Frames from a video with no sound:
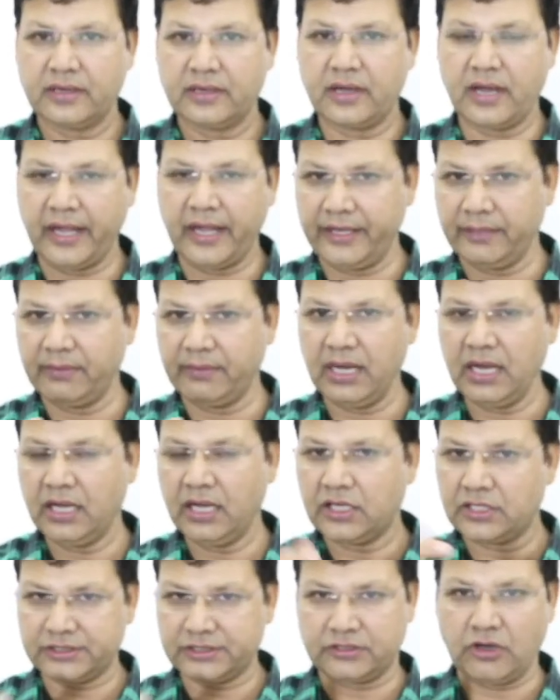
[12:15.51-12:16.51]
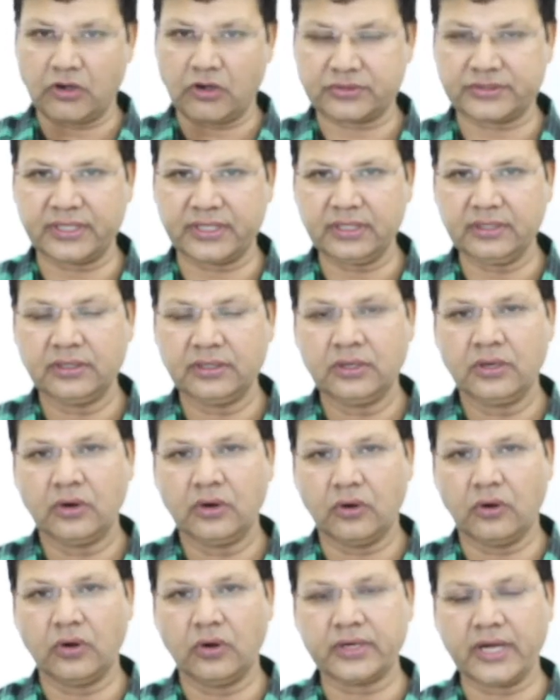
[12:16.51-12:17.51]
I am a doctor
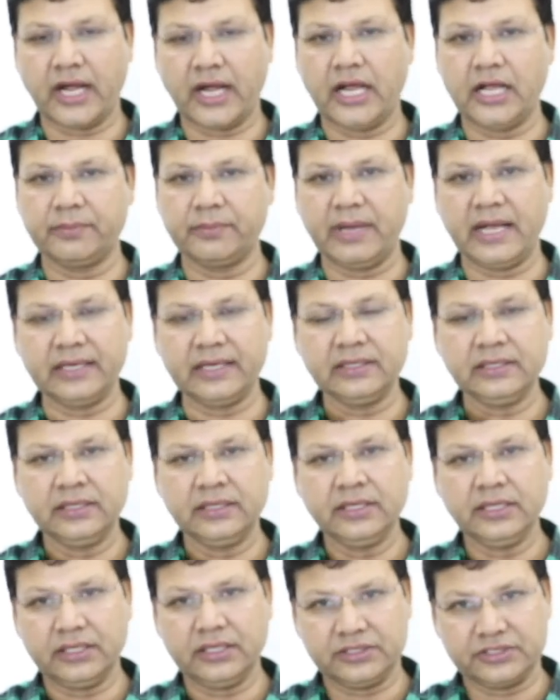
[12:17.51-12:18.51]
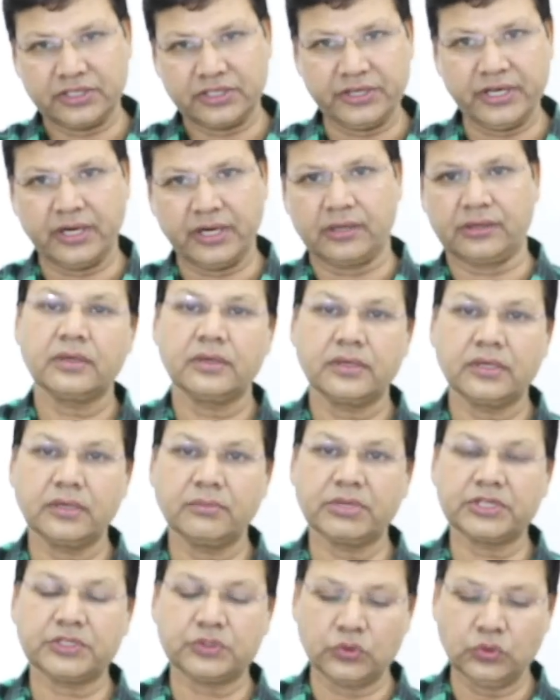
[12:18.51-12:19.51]
or I am an engineer.
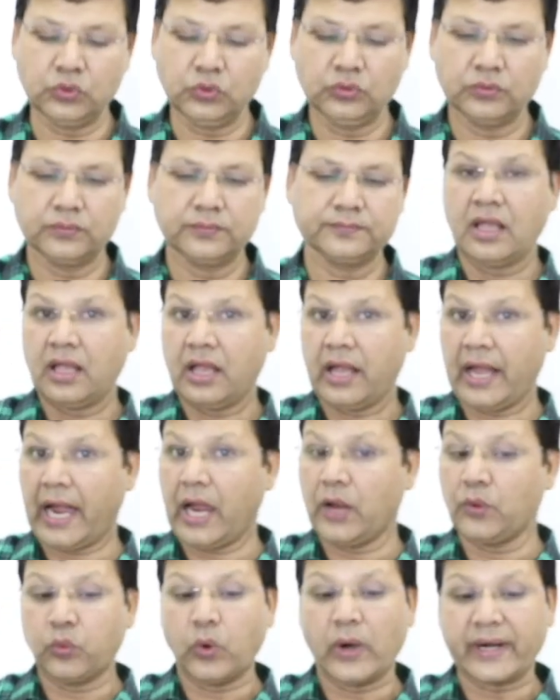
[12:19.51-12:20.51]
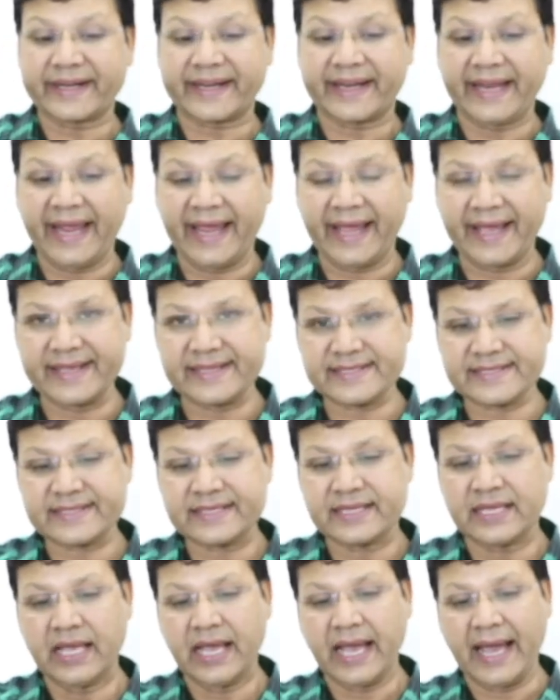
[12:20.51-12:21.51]
Number 2, I work as
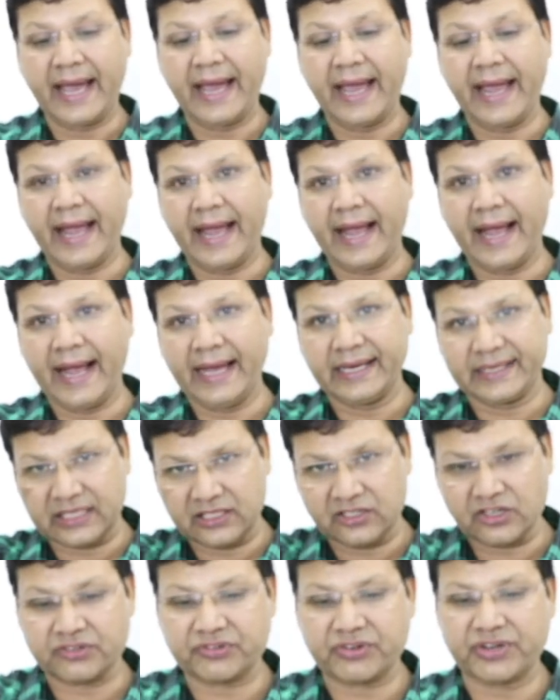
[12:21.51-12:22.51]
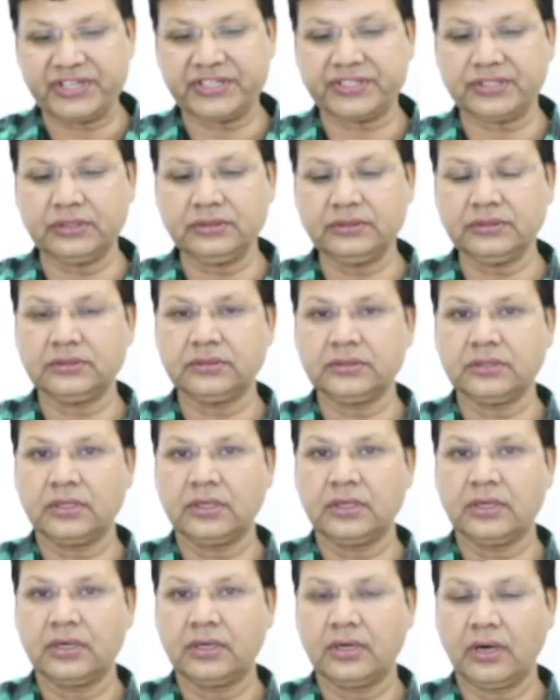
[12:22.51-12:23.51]
an electrician
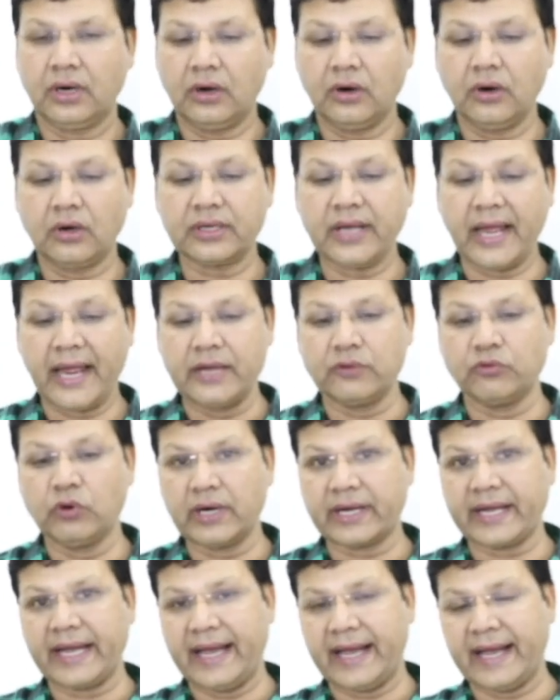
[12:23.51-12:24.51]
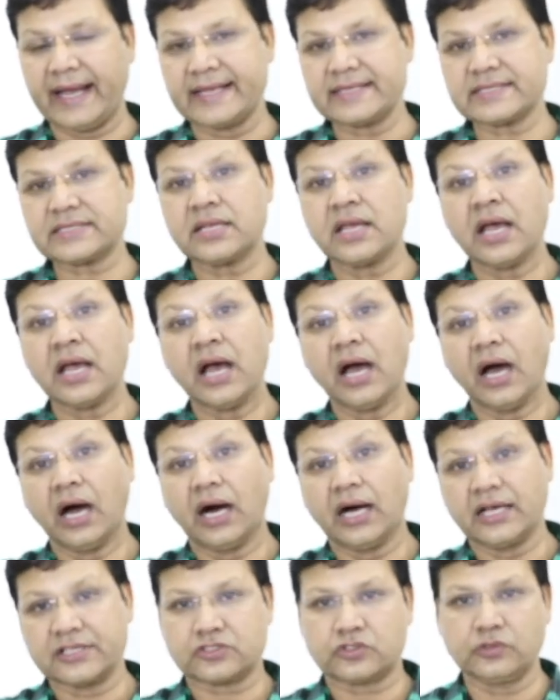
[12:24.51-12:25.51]
or I work as
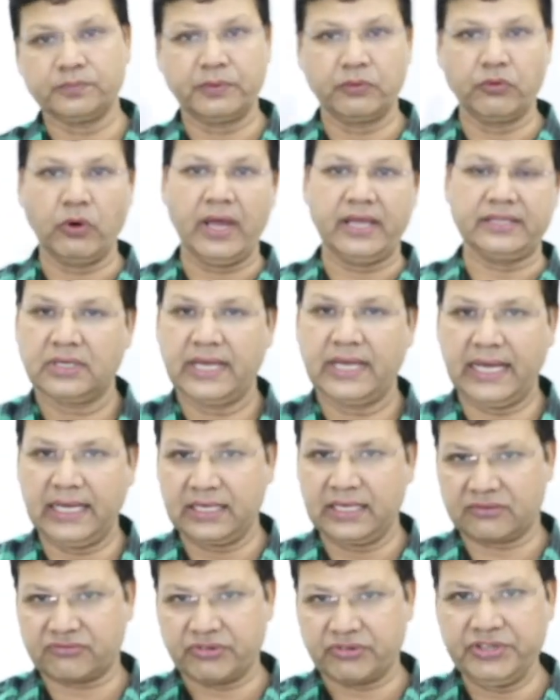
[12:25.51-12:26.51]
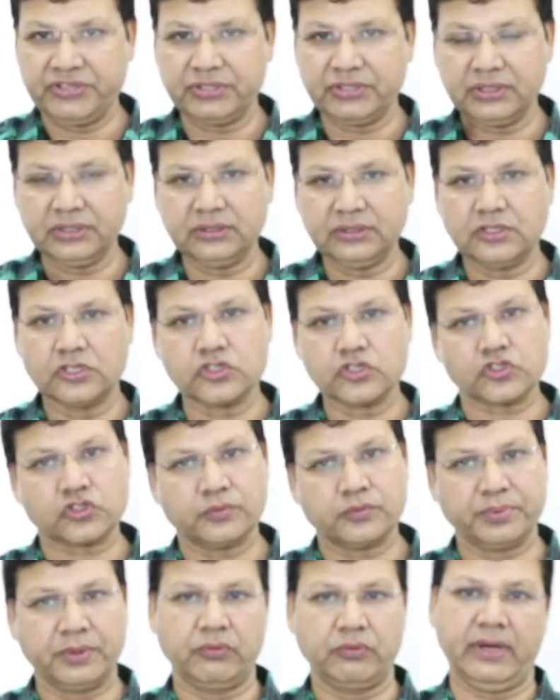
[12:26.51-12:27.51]
a supervisor. Electrician,
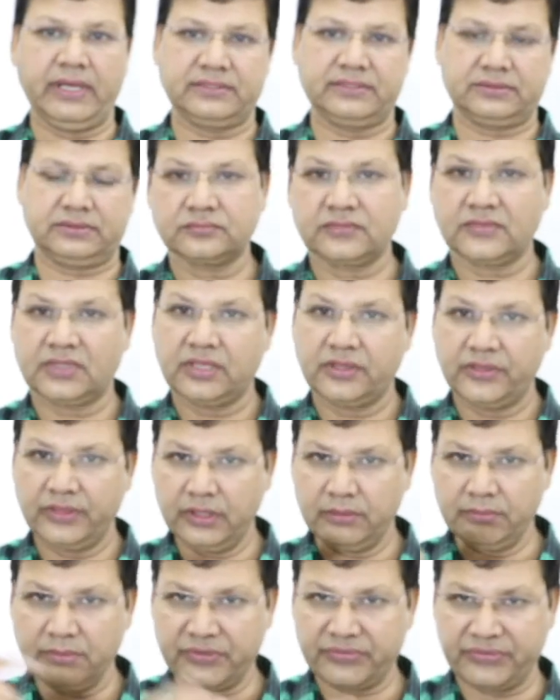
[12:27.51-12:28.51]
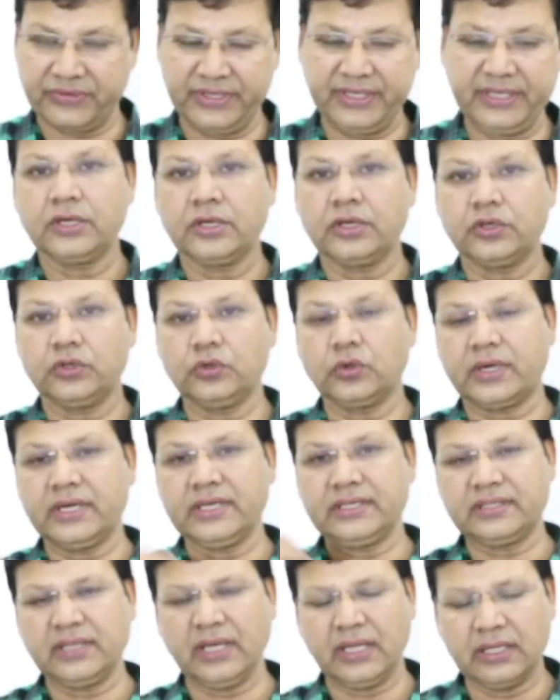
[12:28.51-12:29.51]
supervisor. Number 3, you can
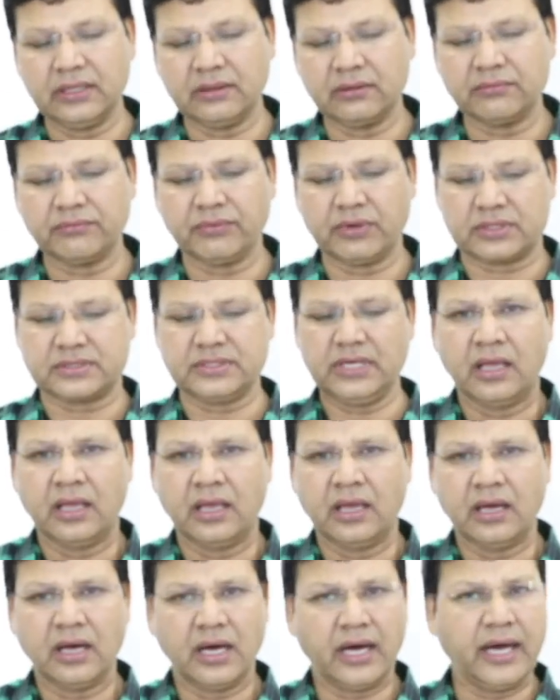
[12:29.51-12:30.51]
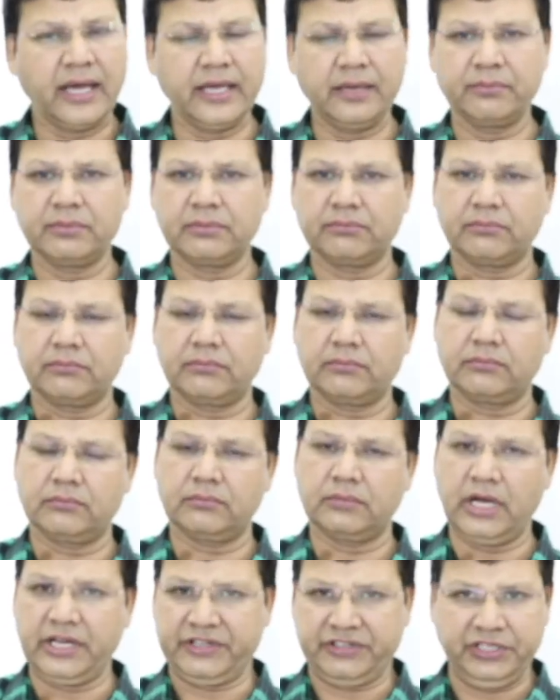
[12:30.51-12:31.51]
tell, for example, I am
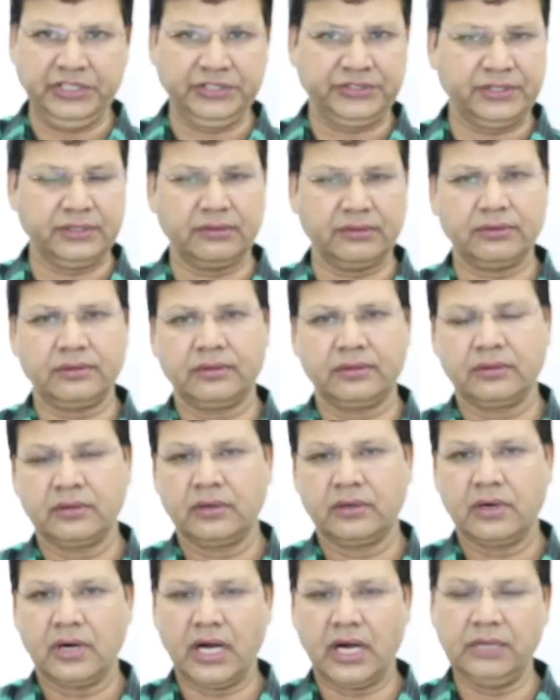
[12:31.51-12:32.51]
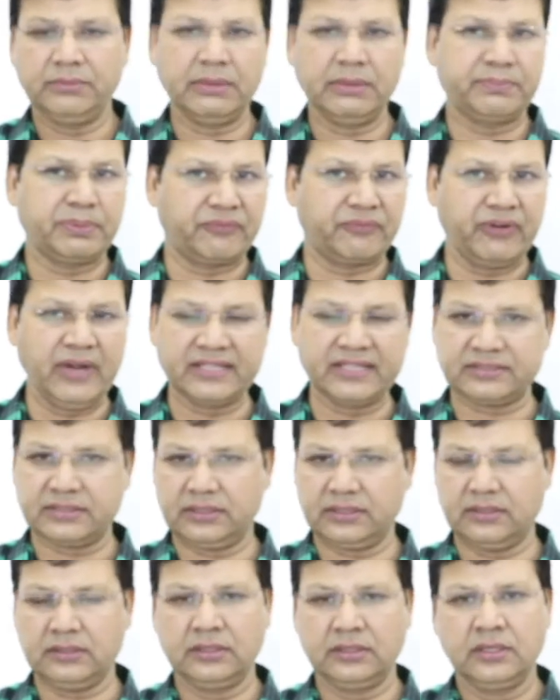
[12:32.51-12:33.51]
a teacher, I am a
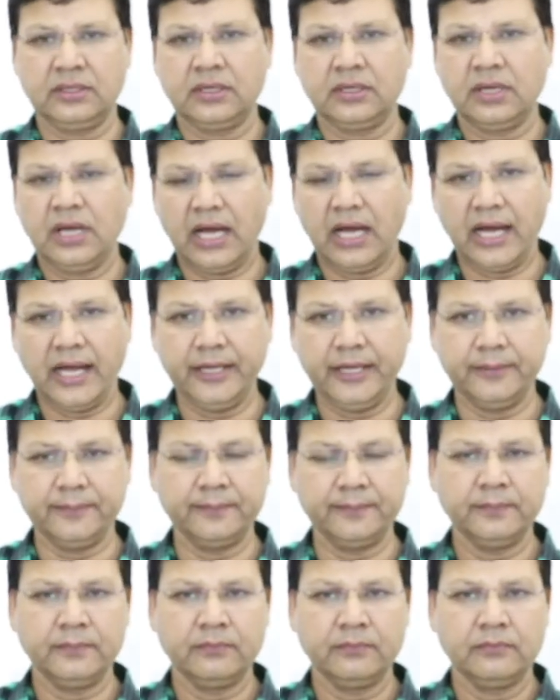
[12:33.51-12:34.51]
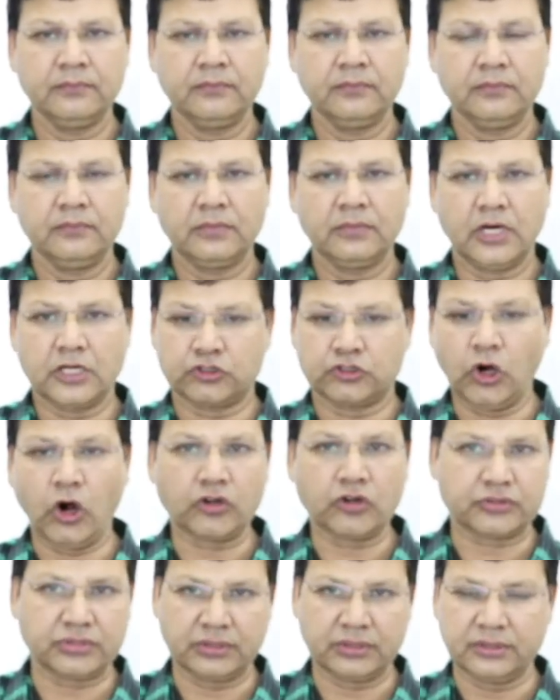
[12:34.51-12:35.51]
professor, I am a
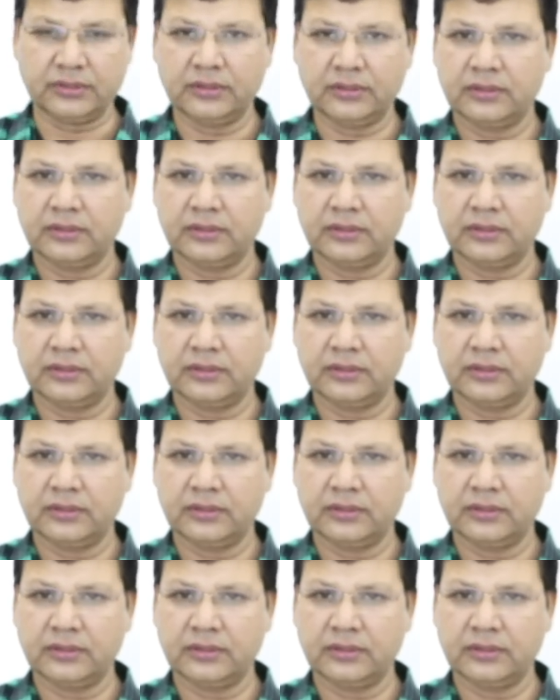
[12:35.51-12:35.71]
doctor.